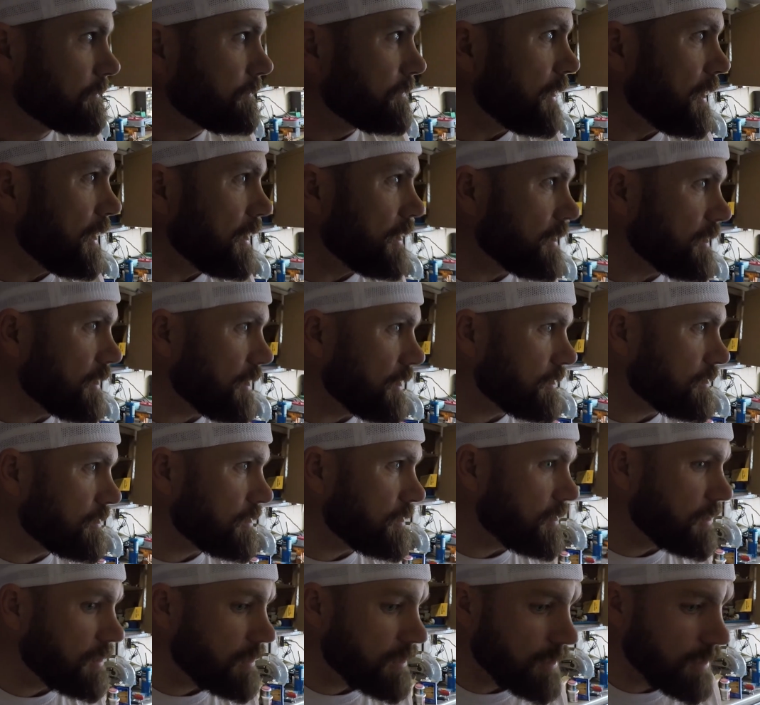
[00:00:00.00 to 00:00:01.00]
and get
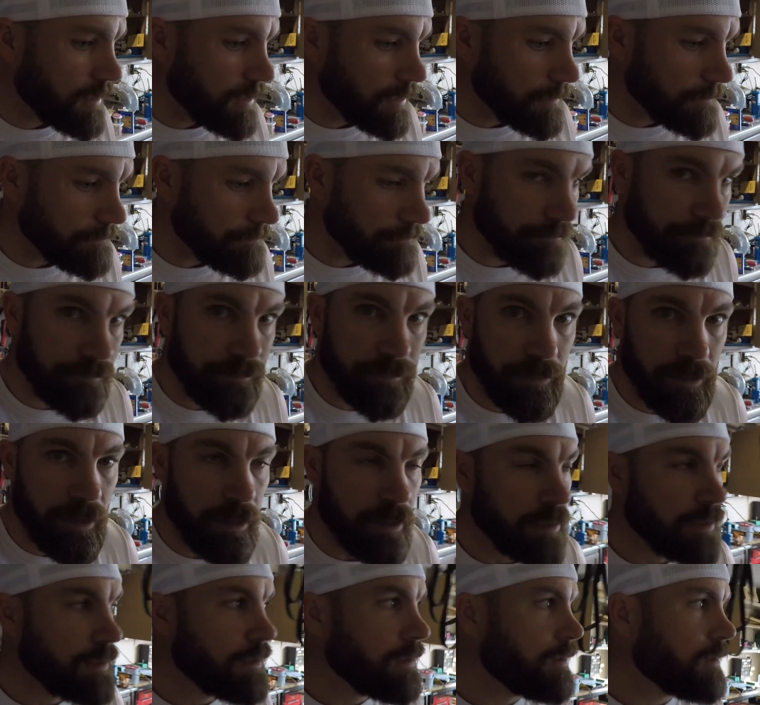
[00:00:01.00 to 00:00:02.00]
the
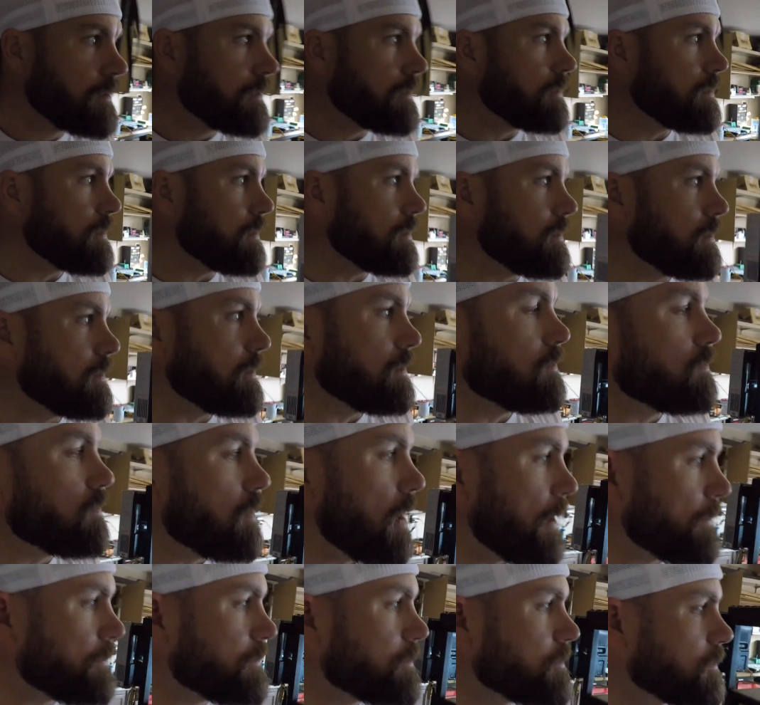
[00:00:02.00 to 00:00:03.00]

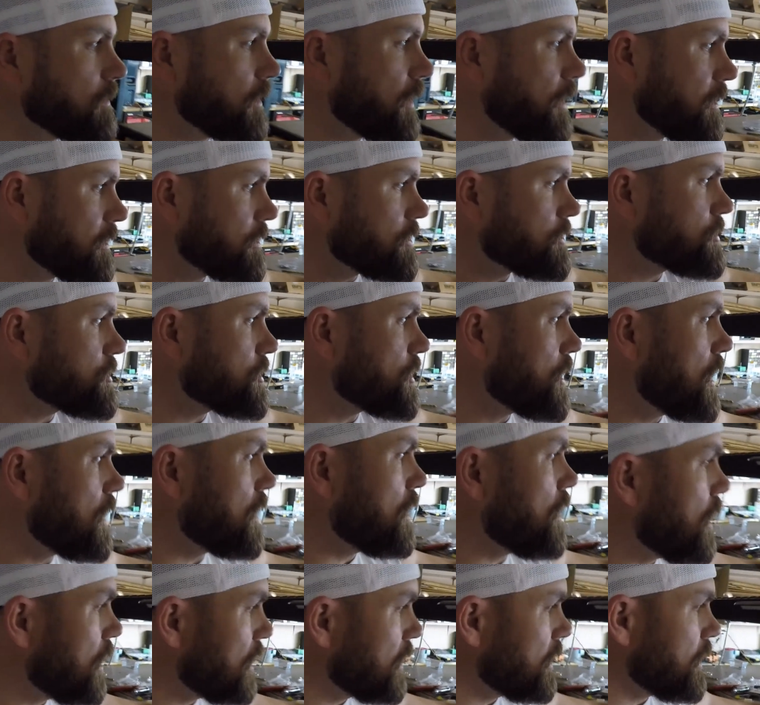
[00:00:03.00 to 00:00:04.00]
Raptor liner shot
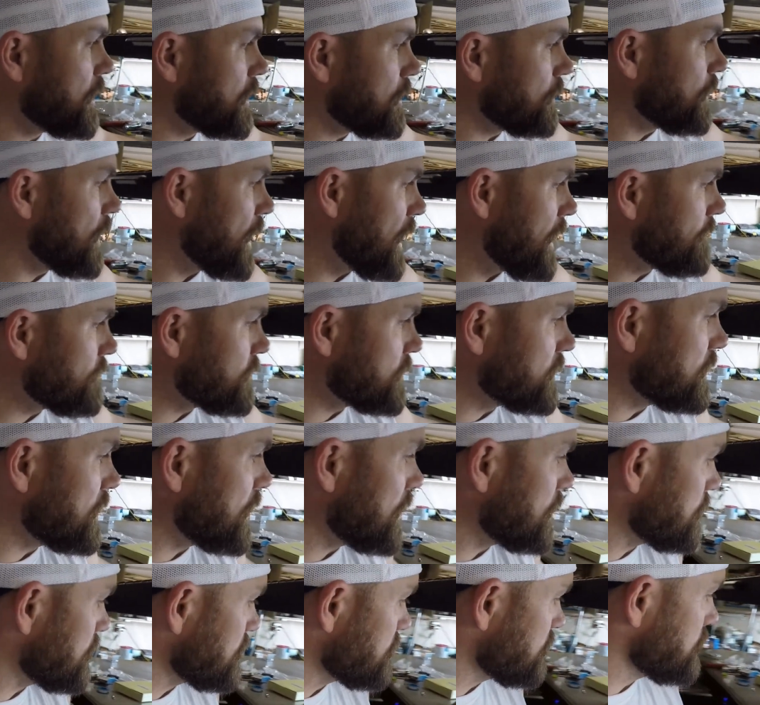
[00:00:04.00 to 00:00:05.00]
on it. I don't have it yet.
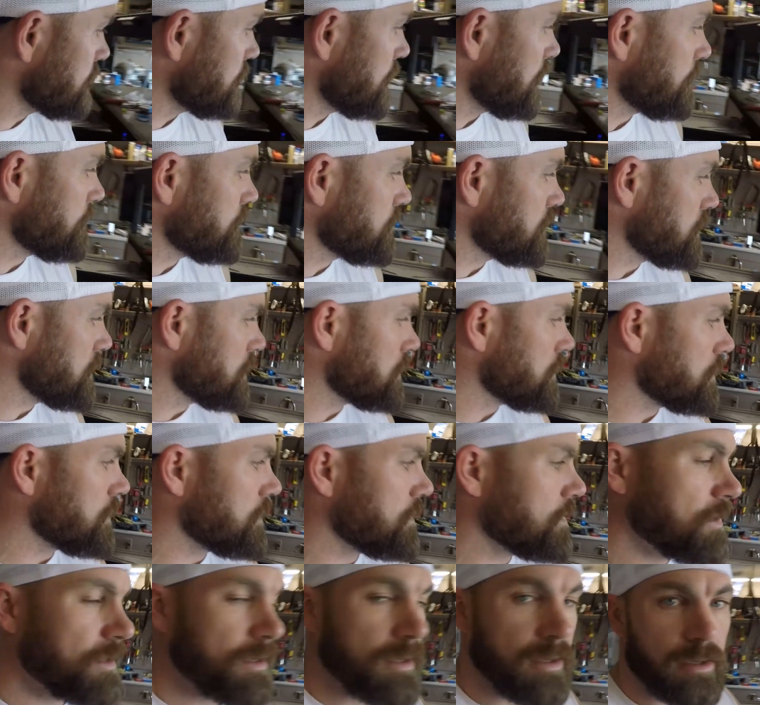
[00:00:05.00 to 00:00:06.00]
I did have the
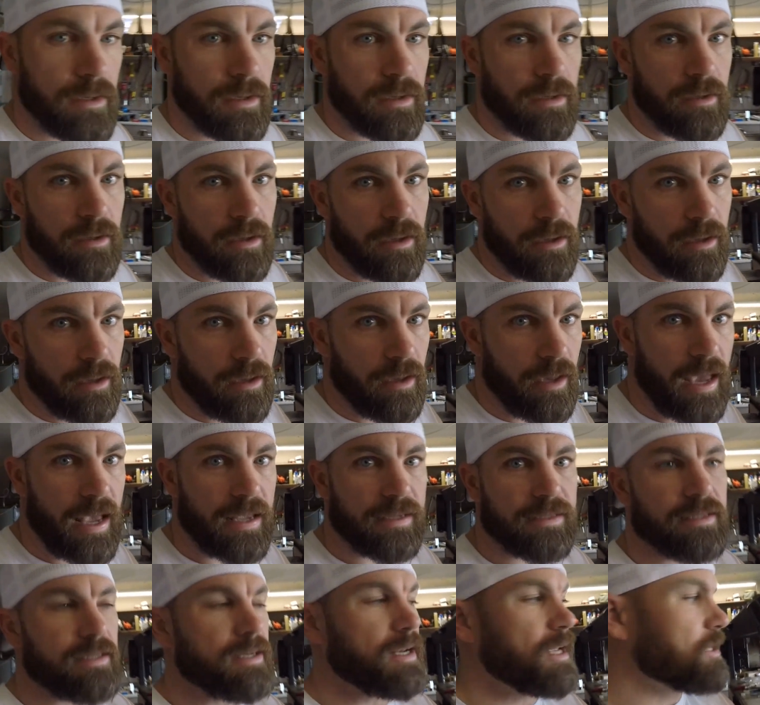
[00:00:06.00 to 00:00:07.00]

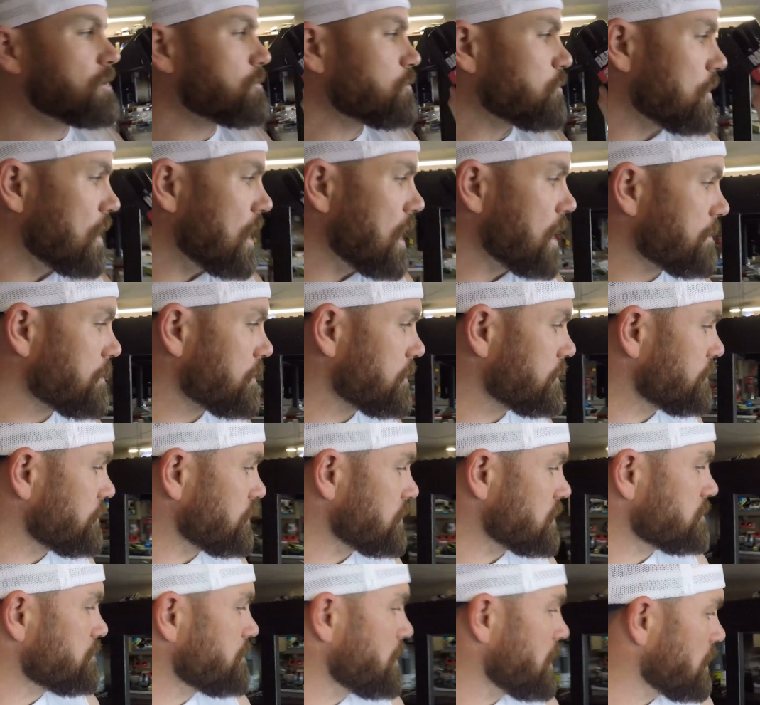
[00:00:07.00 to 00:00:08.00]
acid etch primer for
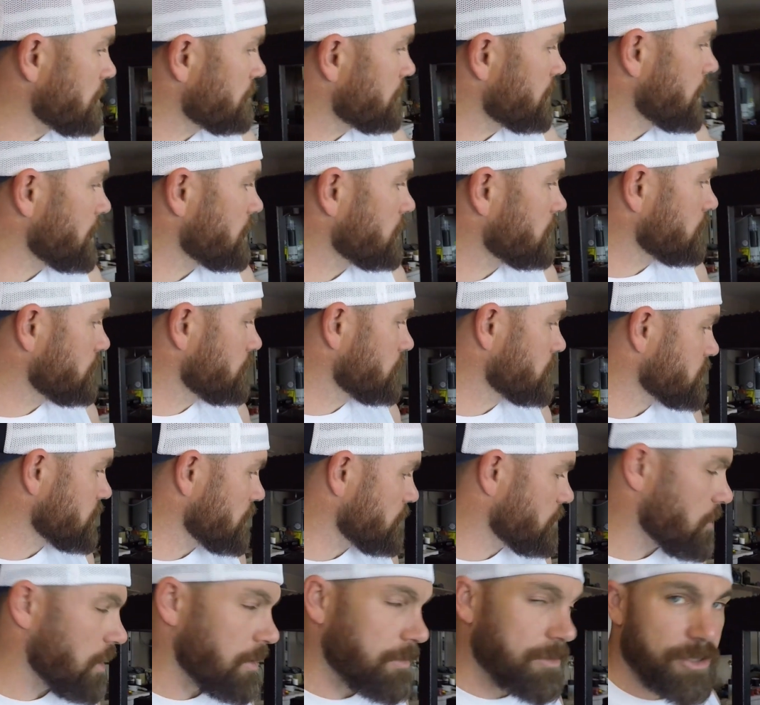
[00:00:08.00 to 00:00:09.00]
this bare metal, which I
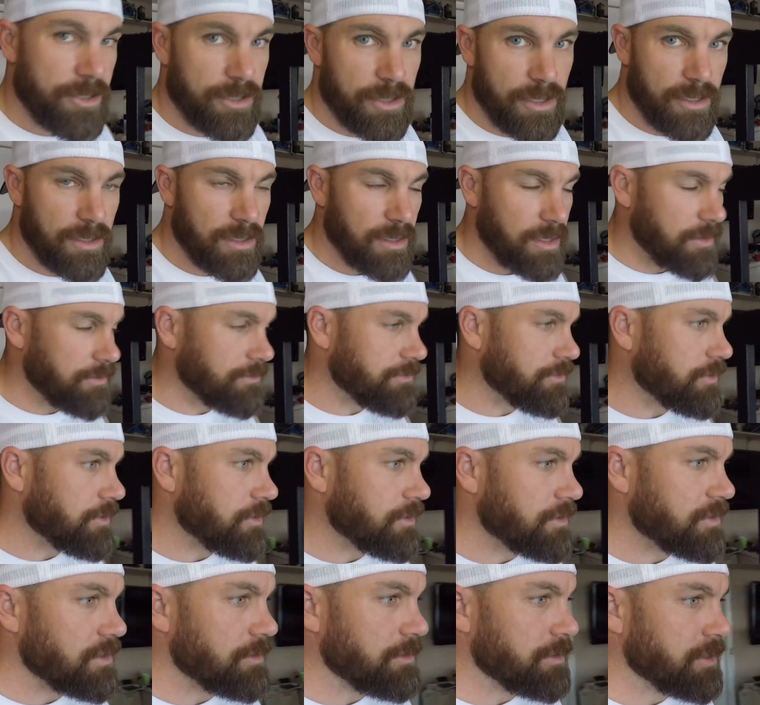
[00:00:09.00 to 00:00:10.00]
probably should have done for
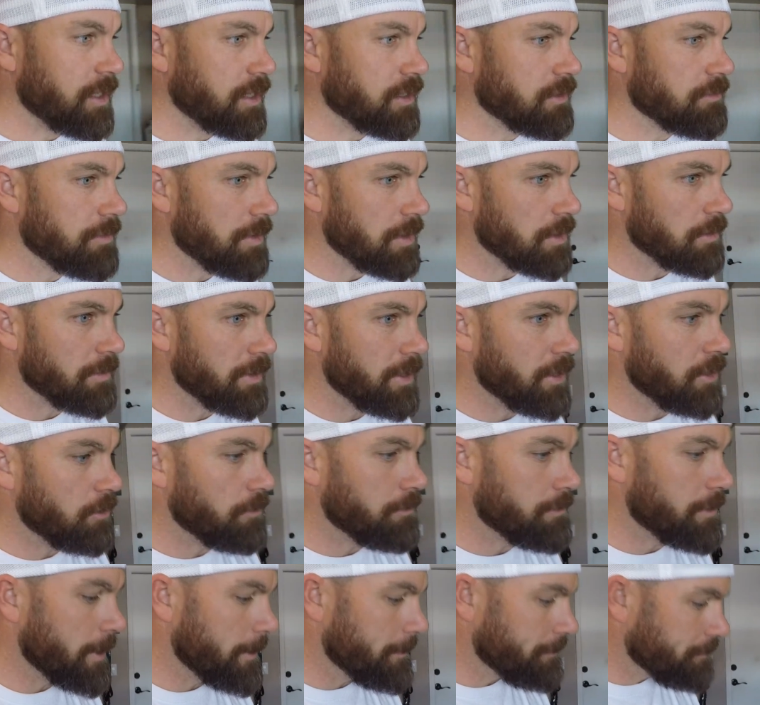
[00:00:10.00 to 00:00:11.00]
some of the other bare metal,
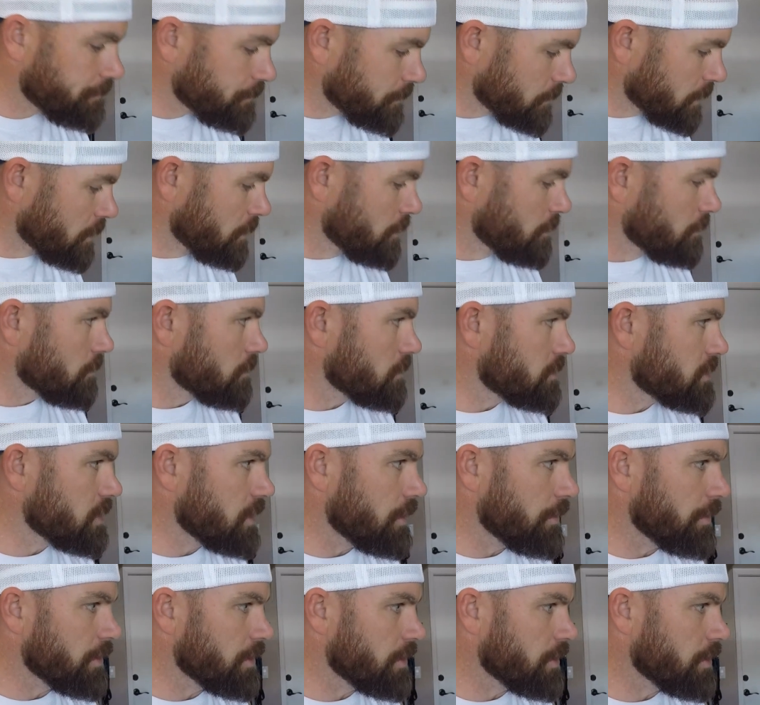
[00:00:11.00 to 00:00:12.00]
but we'll see how
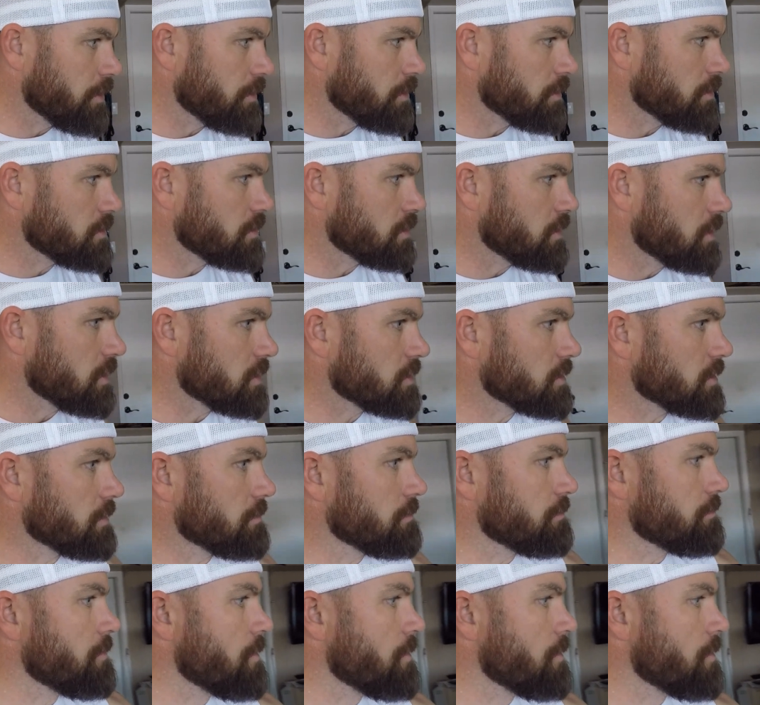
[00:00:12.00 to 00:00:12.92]
it goes. This I'm